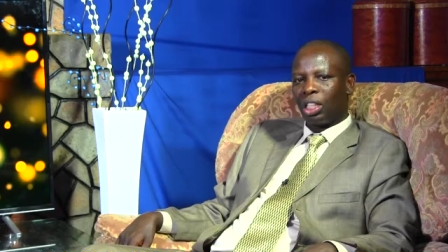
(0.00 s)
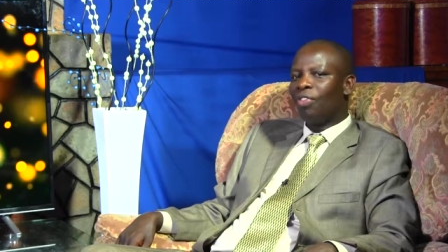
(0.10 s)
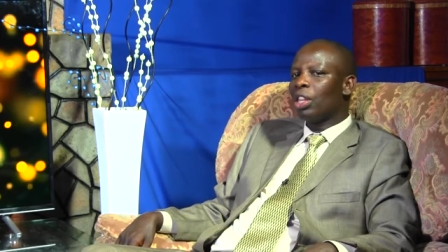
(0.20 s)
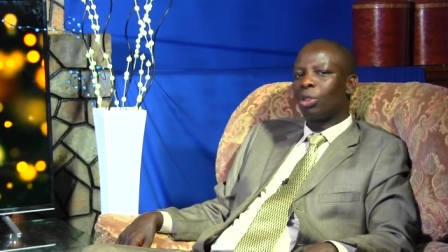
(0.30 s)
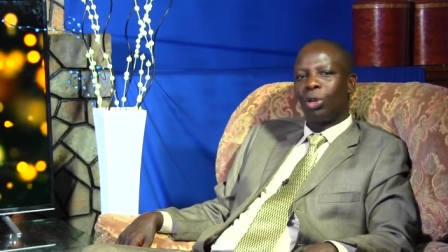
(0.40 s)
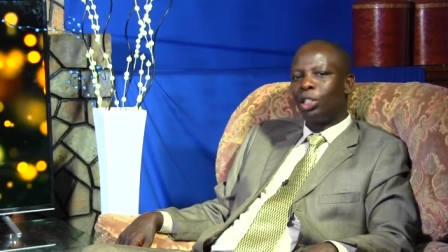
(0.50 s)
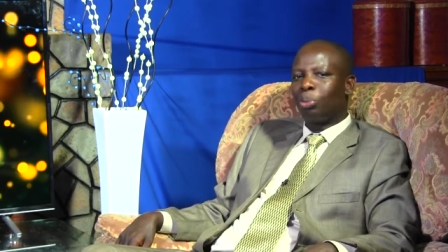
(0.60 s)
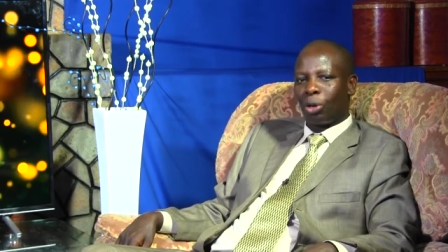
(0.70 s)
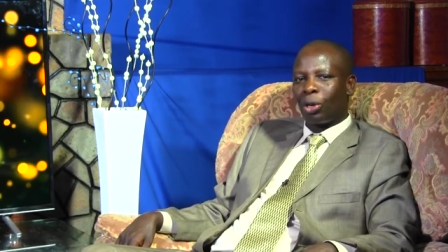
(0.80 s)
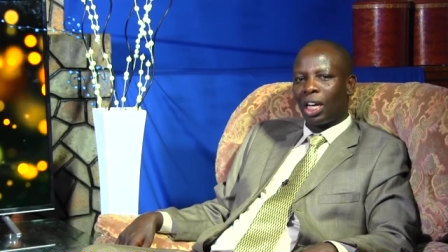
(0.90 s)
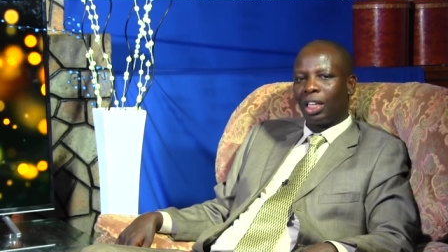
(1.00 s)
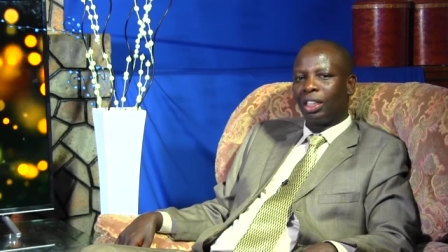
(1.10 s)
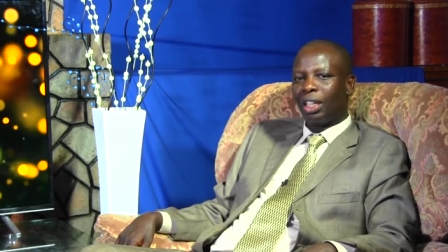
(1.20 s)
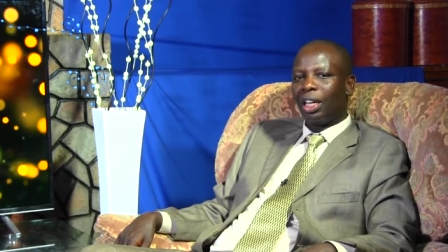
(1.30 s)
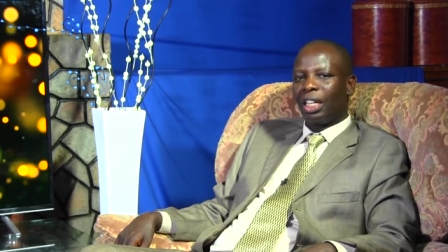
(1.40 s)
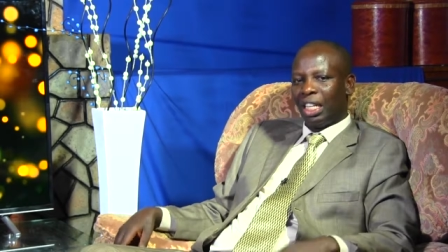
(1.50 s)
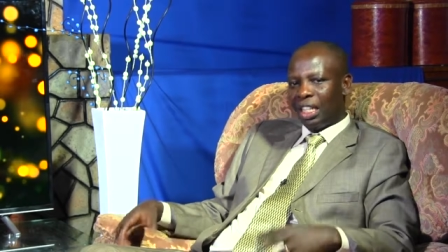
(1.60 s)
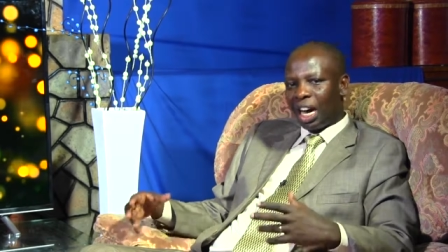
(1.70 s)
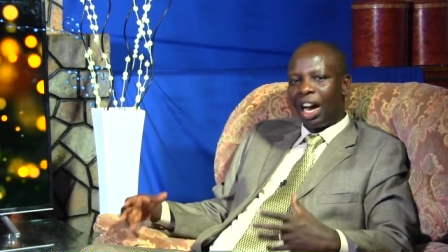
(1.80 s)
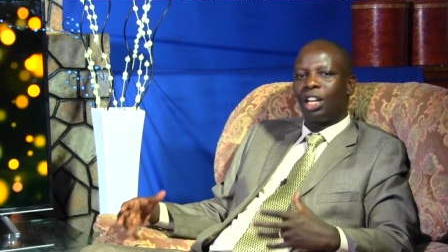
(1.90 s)
Even though it's broken,
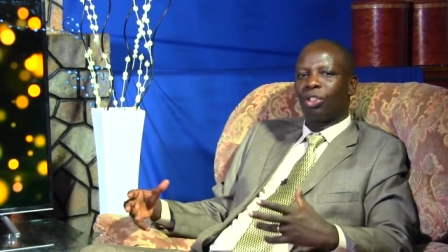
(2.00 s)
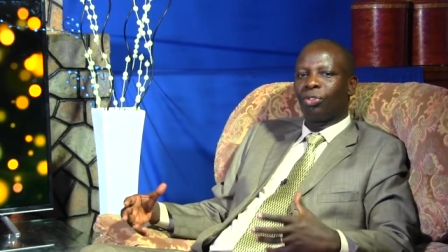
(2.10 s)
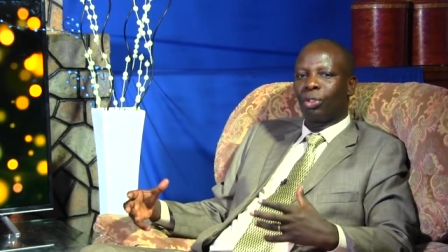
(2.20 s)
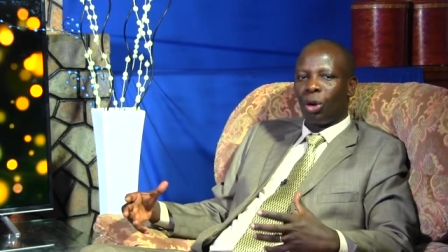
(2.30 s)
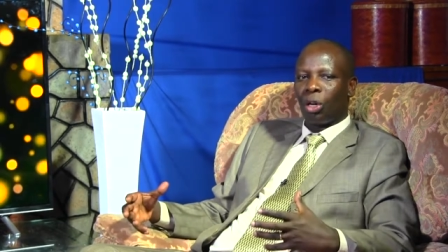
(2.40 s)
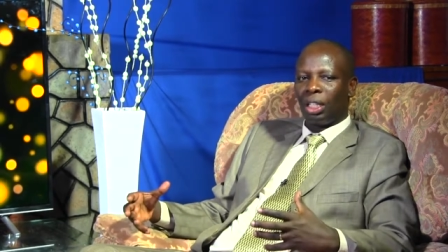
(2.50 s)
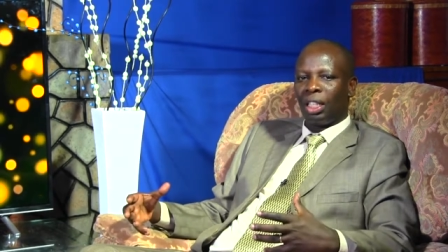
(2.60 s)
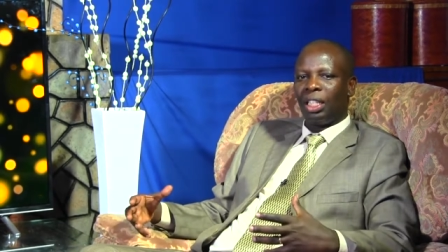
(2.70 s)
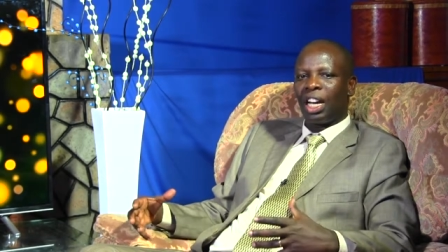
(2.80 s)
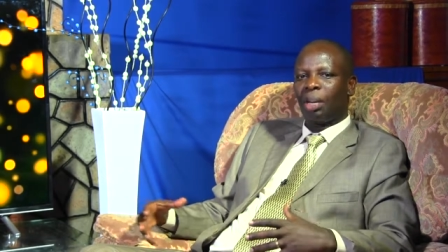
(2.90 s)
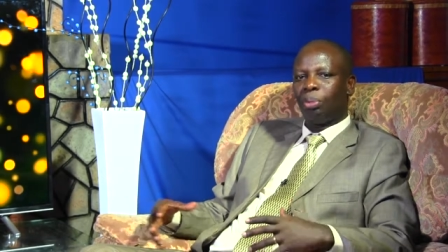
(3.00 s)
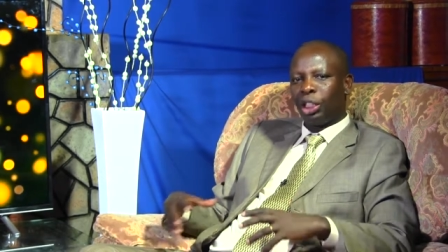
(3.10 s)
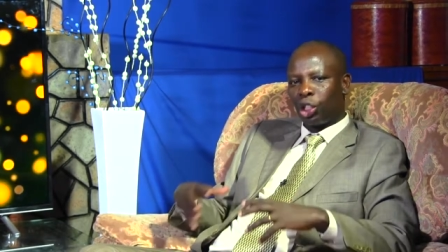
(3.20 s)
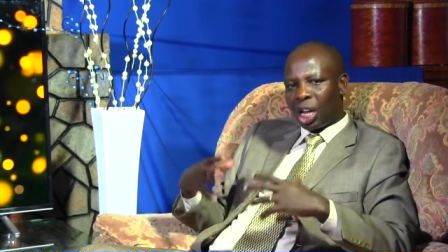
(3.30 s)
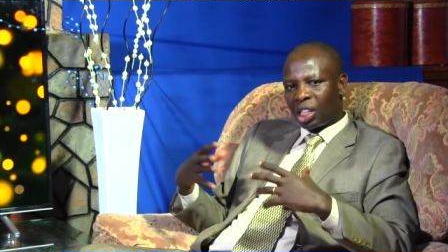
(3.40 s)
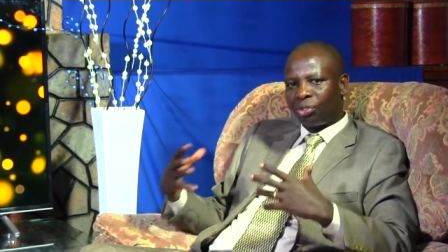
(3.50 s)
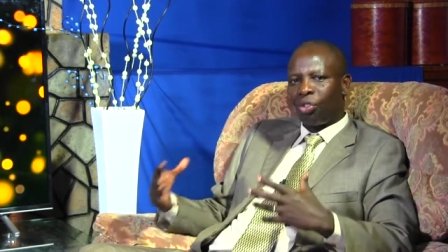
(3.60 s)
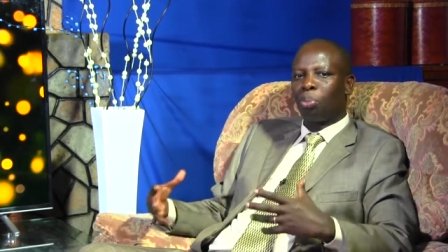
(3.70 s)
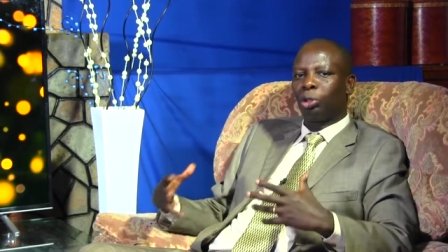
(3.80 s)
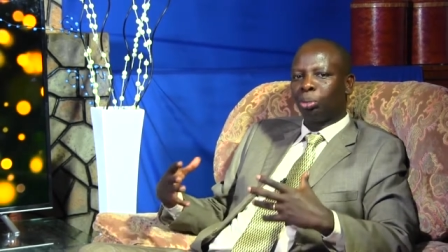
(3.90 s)
in the hands of God, it can be
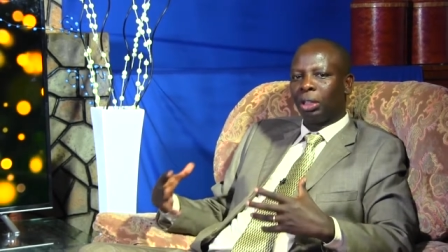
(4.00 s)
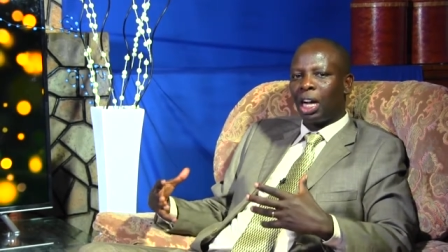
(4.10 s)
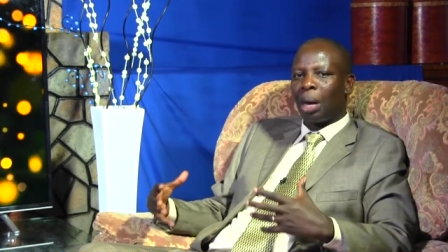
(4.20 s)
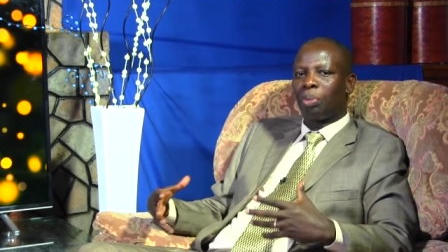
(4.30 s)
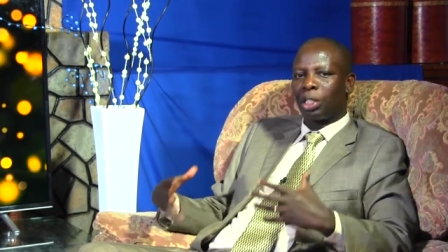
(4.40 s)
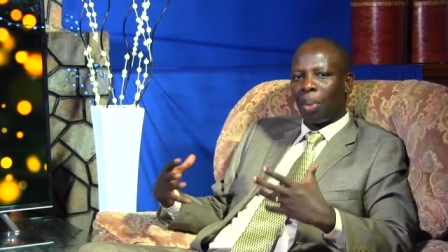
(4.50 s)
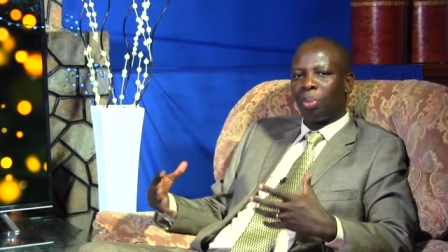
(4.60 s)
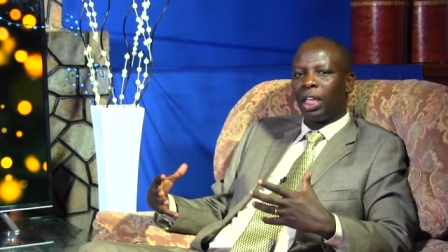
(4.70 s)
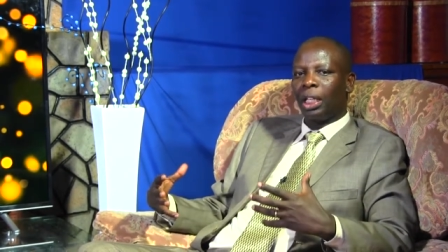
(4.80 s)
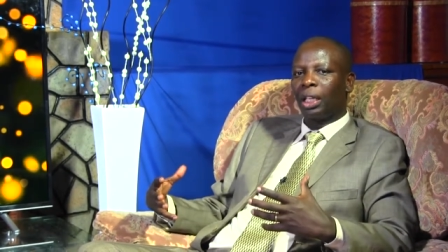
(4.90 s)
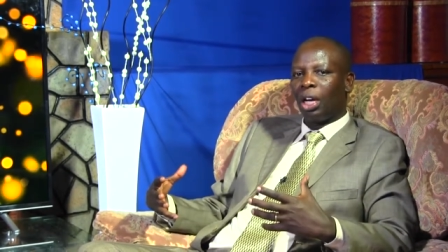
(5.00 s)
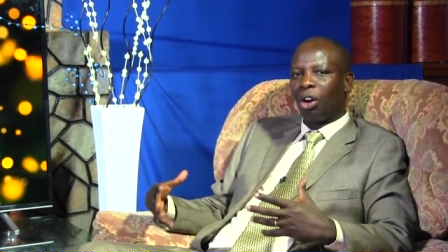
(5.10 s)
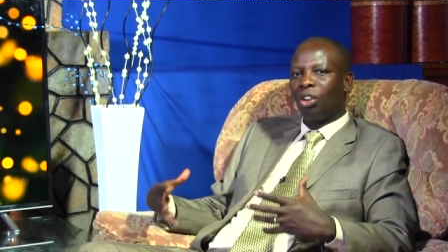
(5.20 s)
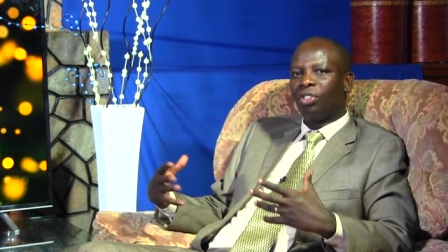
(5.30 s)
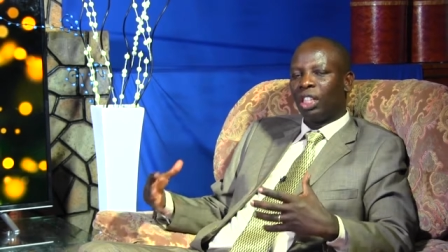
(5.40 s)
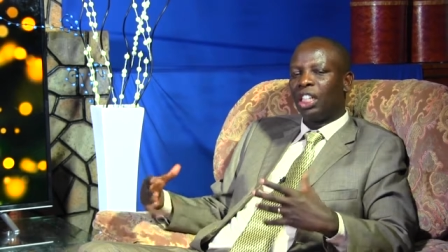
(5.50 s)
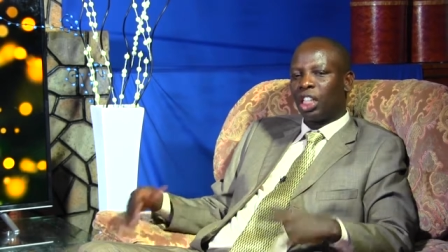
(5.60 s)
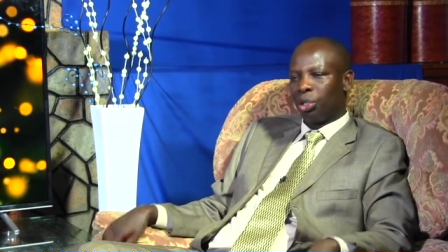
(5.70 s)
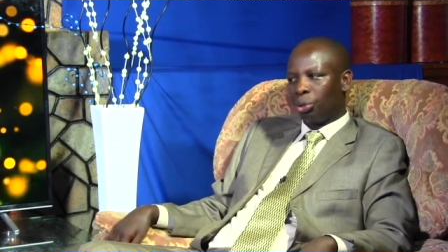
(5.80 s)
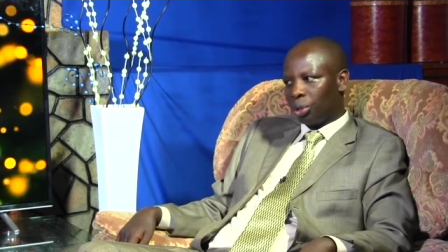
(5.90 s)
transformed to become something of
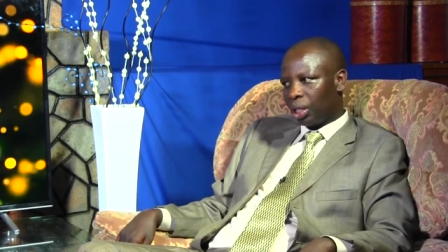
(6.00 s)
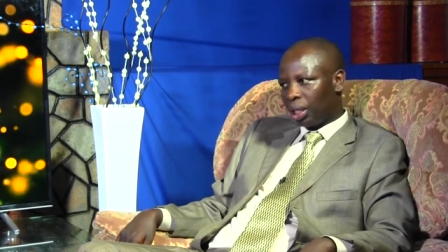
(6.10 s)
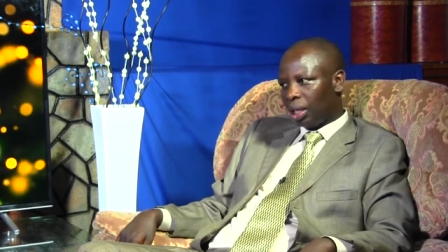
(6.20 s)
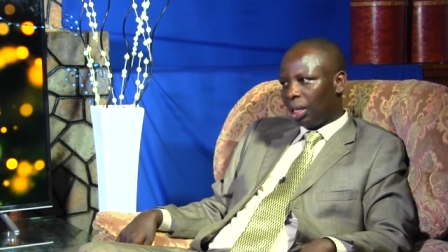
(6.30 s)
greater use.